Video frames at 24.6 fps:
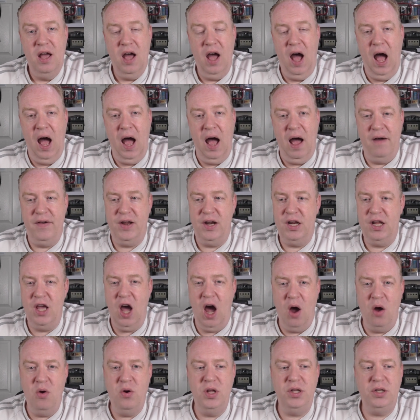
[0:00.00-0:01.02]
I think the
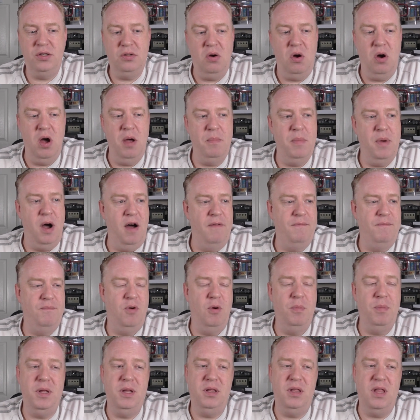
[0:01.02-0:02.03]
only time I've
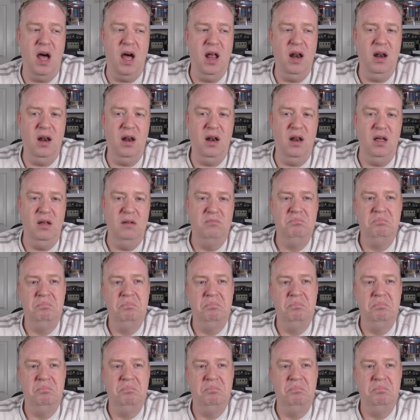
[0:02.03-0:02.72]
probably done